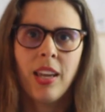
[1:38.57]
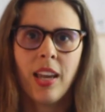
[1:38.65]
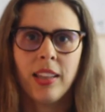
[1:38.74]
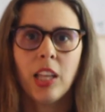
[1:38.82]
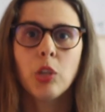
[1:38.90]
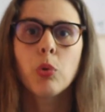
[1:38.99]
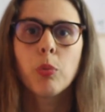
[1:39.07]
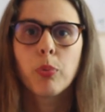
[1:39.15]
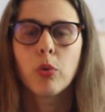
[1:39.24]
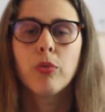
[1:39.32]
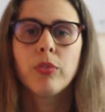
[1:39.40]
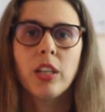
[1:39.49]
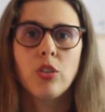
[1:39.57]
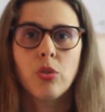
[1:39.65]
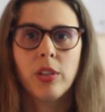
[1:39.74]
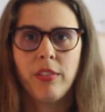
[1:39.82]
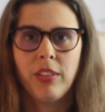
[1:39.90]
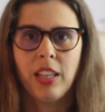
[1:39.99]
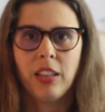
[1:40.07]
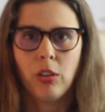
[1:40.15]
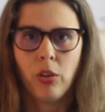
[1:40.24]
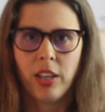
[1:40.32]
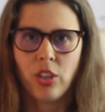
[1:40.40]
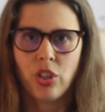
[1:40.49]
And that will prove that you live in that
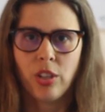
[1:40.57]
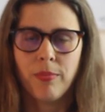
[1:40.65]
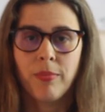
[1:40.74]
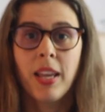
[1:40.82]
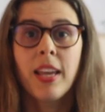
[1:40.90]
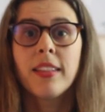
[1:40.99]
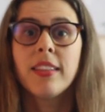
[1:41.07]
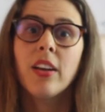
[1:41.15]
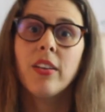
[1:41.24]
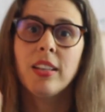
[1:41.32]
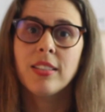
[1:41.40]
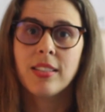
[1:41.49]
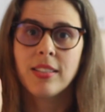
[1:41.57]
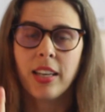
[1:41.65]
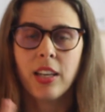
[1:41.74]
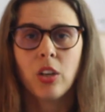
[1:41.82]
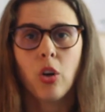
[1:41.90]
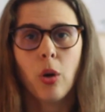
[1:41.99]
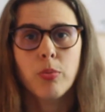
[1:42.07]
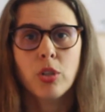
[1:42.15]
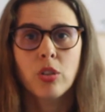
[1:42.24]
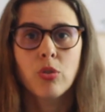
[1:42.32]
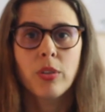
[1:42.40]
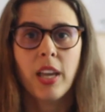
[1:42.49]
location. There is a second
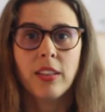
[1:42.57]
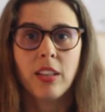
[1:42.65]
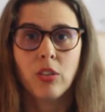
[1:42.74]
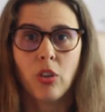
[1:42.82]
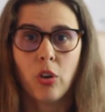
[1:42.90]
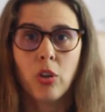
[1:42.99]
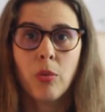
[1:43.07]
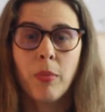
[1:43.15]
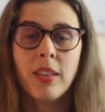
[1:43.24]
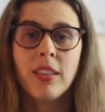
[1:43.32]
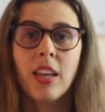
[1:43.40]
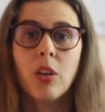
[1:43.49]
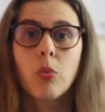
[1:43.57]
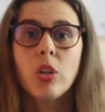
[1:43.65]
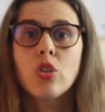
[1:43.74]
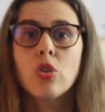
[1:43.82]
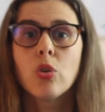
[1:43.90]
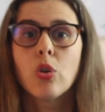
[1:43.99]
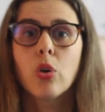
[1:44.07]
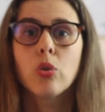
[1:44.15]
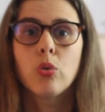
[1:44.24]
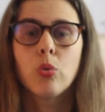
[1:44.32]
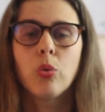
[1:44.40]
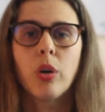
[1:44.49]
option to get that document in which you go
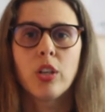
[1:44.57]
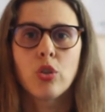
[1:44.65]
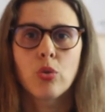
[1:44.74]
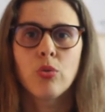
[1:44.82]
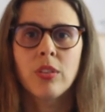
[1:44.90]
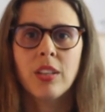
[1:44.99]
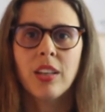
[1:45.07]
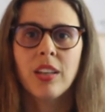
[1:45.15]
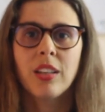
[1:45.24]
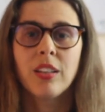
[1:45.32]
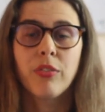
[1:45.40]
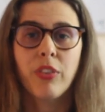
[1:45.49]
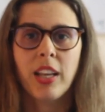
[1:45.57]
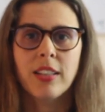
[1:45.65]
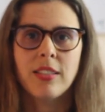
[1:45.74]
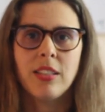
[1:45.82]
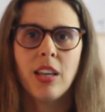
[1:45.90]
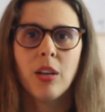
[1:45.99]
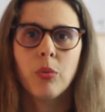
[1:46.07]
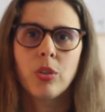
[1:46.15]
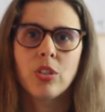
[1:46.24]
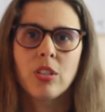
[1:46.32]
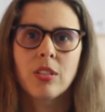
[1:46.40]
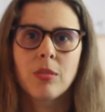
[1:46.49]
to a junta de freguesia,
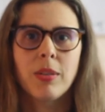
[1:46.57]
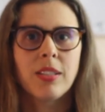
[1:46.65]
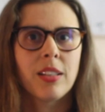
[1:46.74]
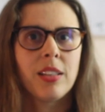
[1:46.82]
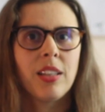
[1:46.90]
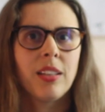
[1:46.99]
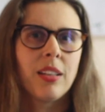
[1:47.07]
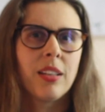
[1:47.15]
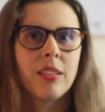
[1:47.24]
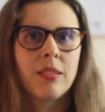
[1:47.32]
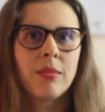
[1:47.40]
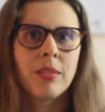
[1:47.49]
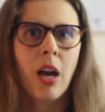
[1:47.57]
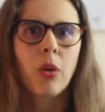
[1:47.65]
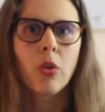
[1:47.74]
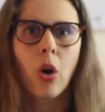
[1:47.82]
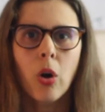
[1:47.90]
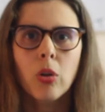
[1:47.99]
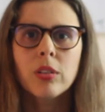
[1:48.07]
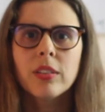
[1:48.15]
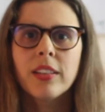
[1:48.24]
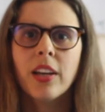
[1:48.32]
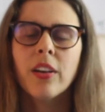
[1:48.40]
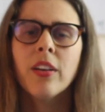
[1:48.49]
which is basically the town
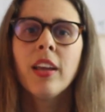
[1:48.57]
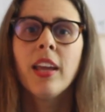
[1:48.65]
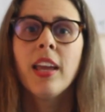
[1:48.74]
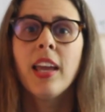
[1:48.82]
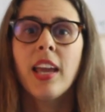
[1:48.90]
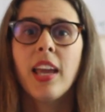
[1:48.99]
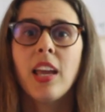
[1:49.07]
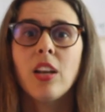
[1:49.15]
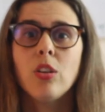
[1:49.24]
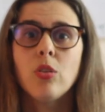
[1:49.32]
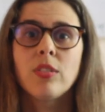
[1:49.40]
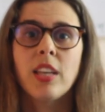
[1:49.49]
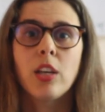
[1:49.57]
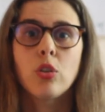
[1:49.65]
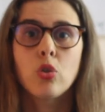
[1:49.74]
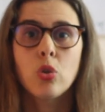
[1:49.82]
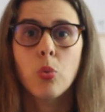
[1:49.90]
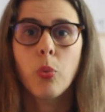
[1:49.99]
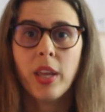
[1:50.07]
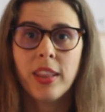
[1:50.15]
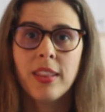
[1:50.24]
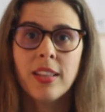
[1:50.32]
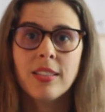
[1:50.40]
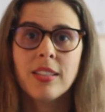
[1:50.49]
hall there, and you take two
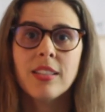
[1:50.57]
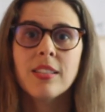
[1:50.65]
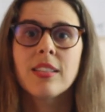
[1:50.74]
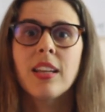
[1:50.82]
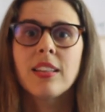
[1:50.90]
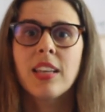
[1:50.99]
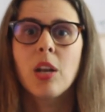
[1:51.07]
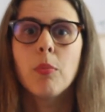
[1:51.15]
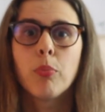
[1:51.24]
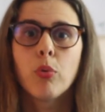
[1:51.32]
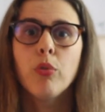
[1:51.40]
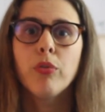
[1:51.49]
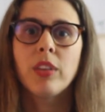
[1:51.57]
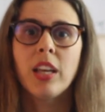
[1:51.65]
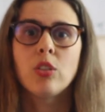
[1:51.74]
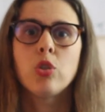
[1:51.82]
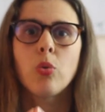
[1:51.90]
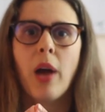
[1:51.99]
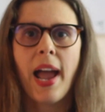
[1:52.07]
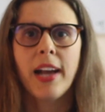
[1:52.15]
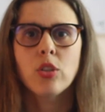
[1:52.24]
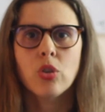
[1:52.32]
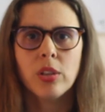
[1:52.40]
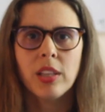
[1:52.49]
witnesses that can prove that you
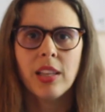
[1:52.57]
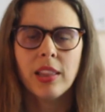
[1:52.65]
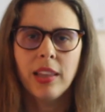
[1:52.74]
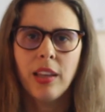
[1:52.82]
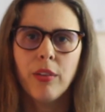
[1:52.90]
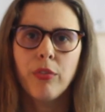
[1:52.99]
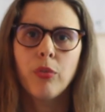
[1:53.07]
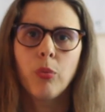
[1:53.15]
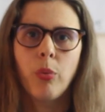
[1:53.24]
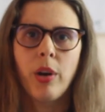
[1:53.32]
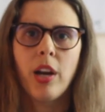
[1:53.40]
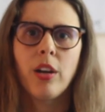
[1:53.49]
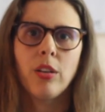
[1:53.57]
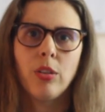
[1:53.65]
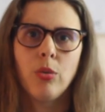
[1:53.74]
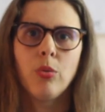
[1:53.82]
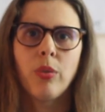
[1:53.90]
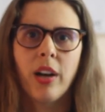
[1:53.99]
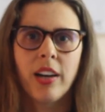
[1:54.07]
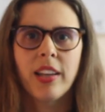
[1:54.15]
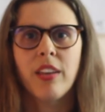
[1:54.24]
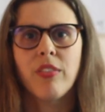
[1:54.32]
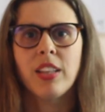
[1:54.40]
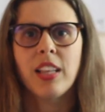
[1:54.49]
actually live where you are
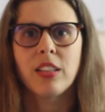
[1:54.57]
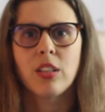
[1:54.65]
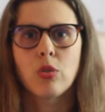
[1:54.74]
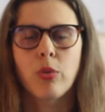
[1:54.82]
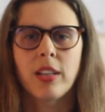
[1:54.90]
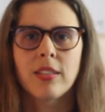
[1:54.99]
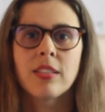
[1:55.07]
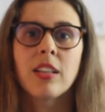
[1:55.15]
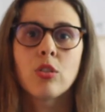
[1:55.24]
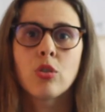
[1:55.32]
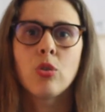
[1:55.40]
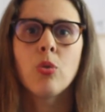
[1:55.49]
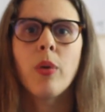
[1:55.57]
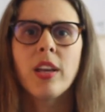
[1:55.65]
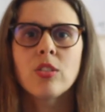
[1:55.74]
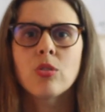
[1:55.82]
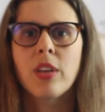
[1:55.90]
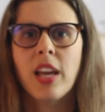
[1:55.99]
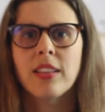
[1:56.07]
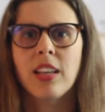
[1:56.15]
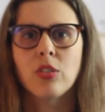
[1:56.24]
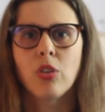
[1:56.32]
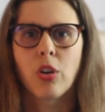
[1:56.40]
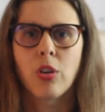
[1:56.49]
giving that address. That's two ways to get
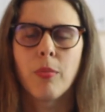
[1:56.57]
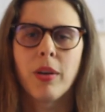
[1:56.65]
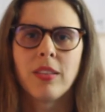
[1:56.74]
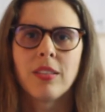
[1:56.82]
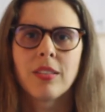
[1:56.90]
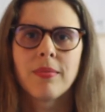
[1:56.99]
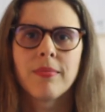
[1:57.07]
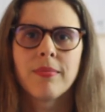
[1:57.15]
that document.